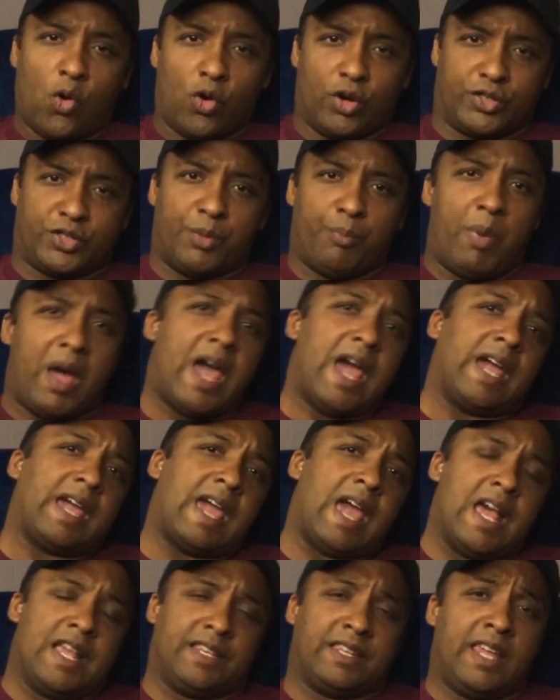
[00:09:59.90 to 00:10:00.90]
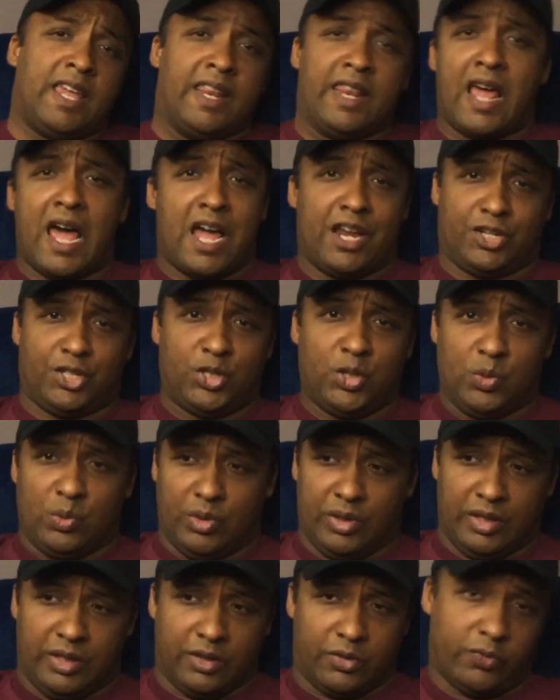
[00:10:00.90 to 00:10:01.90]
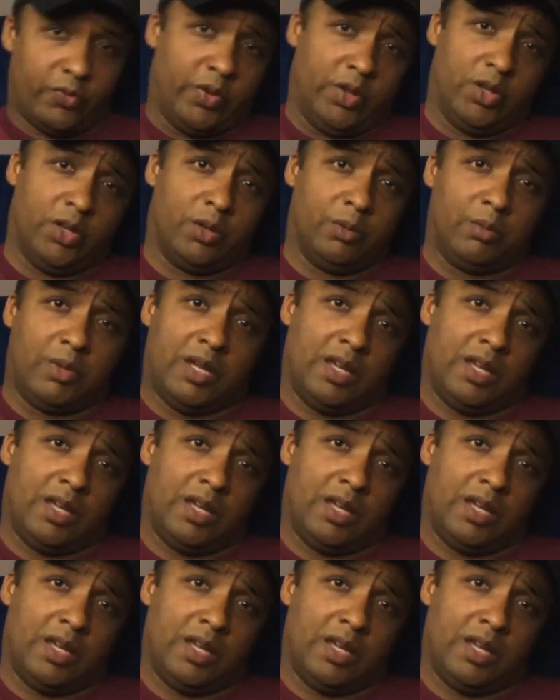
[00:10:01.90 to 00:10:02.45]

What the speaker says: course the bad guys cannot shoot in this film,